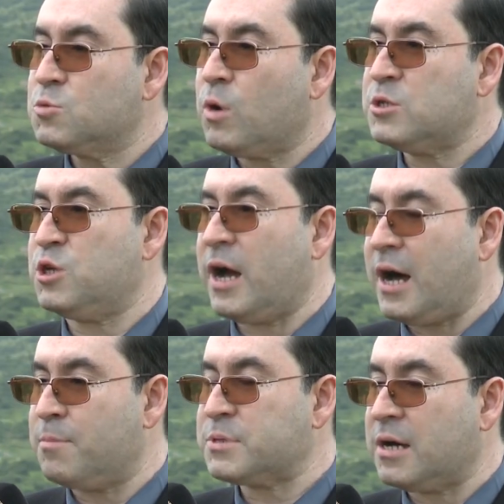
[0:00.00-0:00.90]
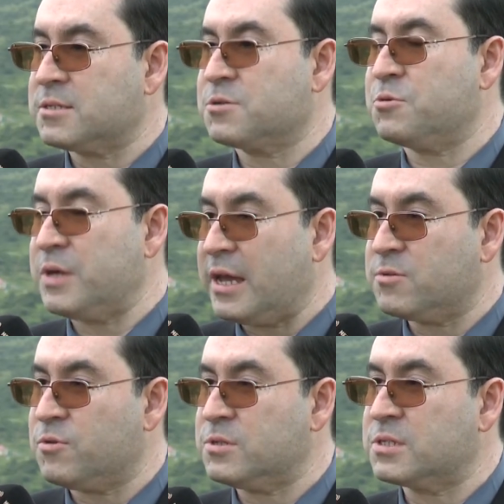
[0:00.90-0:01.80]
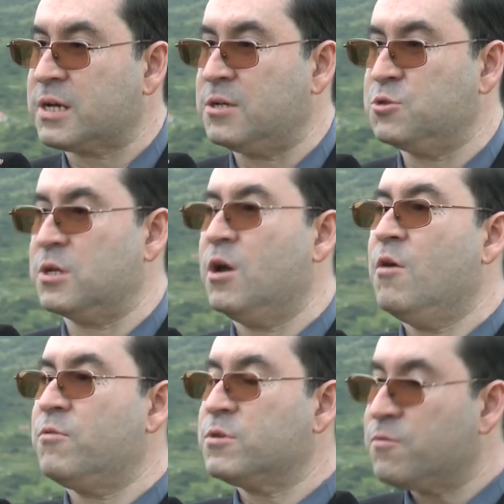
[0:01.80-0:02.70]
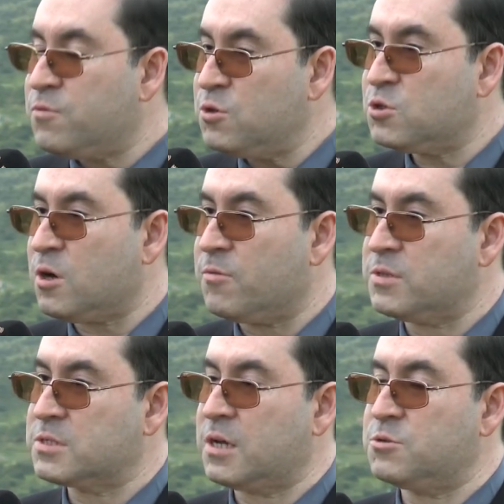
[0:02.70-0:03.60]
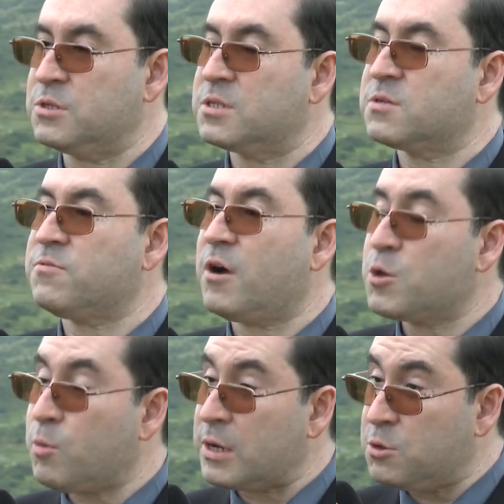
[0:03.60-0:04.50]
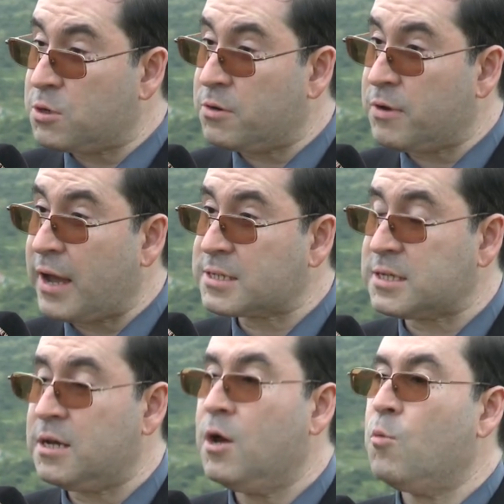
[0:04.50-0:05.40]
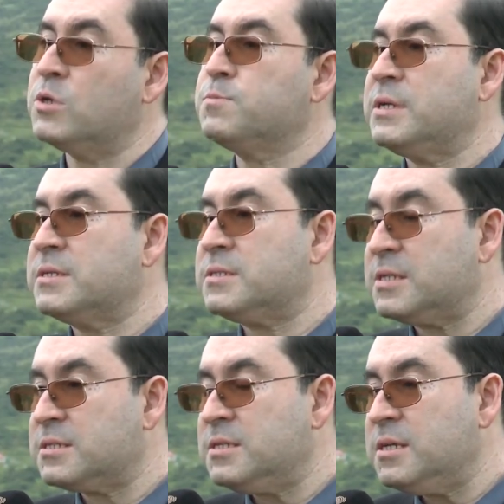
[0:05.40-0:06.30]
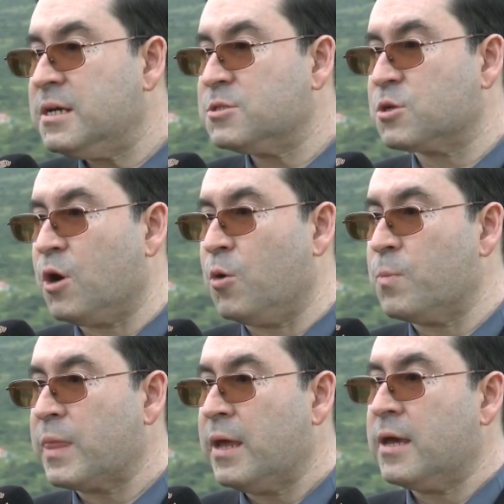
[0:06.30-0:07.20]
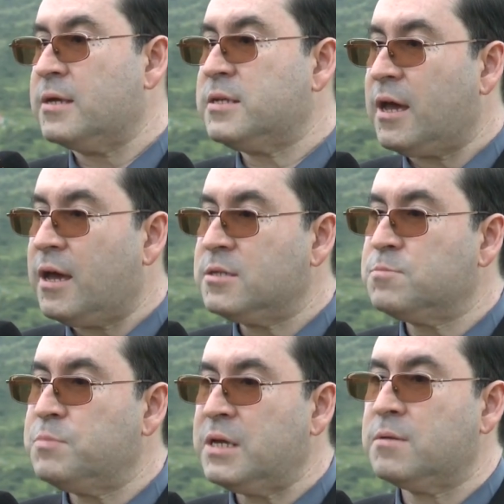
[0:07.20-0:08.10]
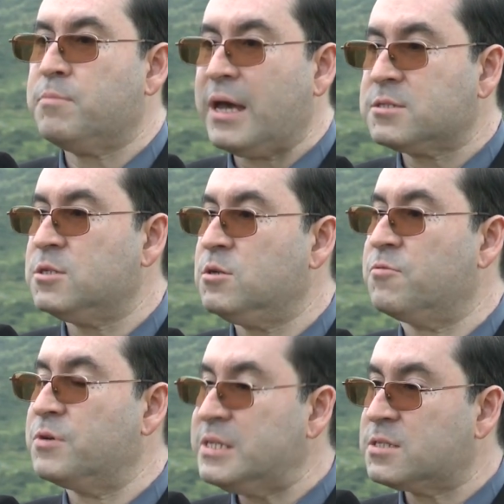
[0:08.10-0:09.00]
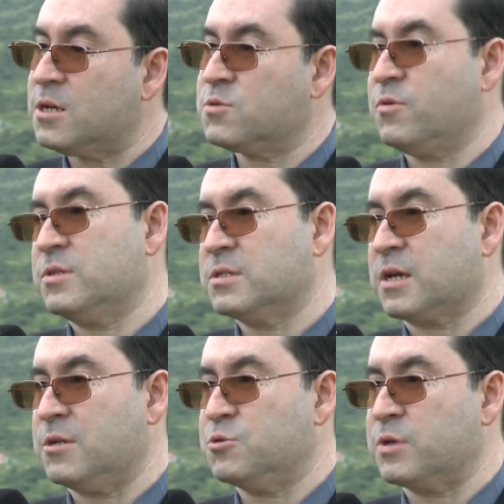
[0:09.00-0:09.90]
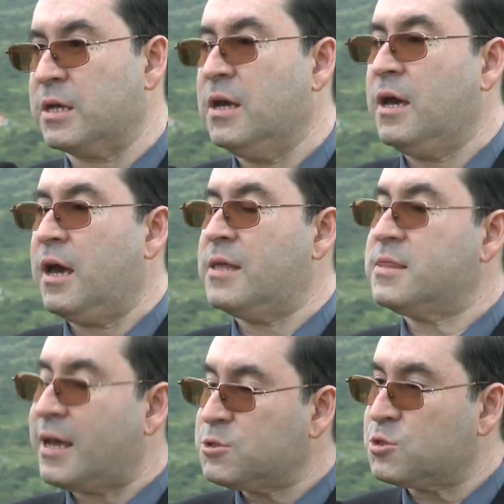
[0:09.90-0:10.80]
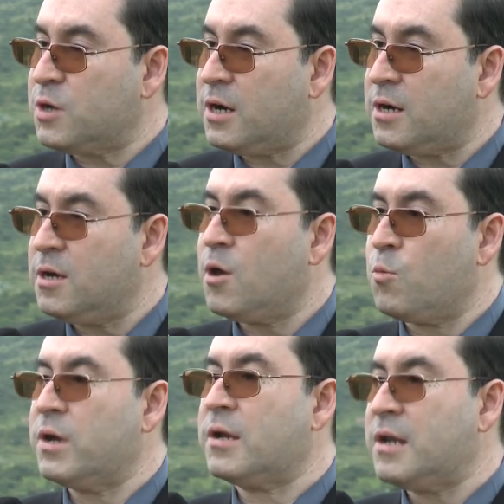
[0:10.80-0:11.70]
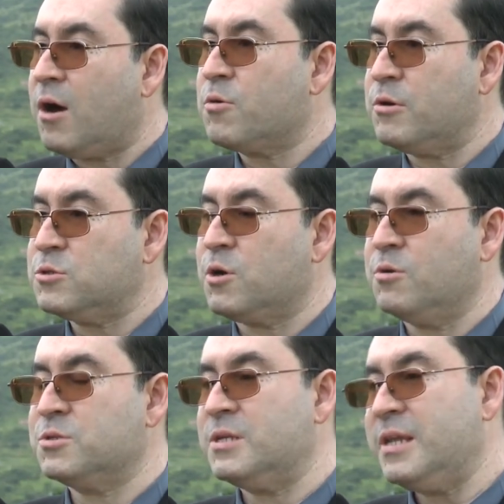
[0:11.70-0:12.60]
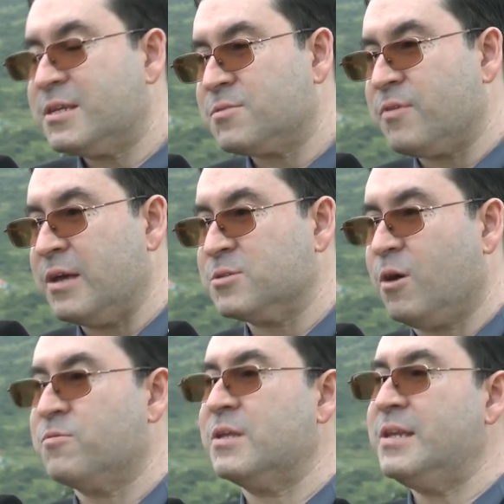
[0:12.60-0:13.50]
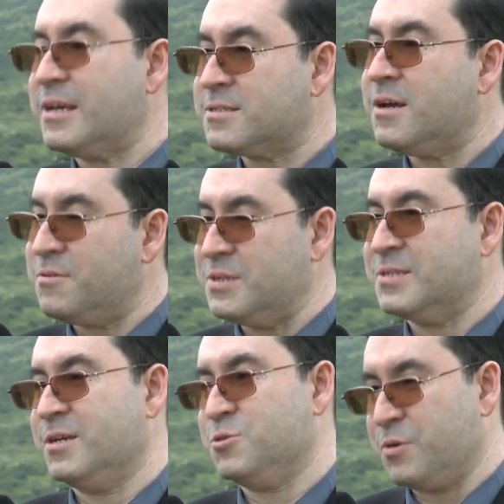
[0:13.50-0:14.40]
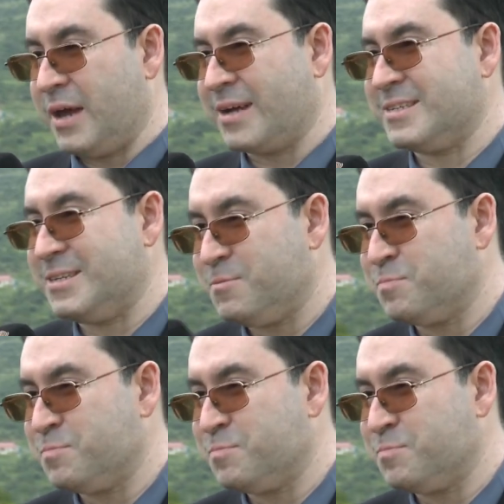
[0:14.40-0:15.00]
what she helped us create for this country, for the future of this country. The Safari 1 nuclear reactor was built 60 years ago. It has been a of research for this country. And thanks to her, we are now going to go into the next phase of the next research reactor.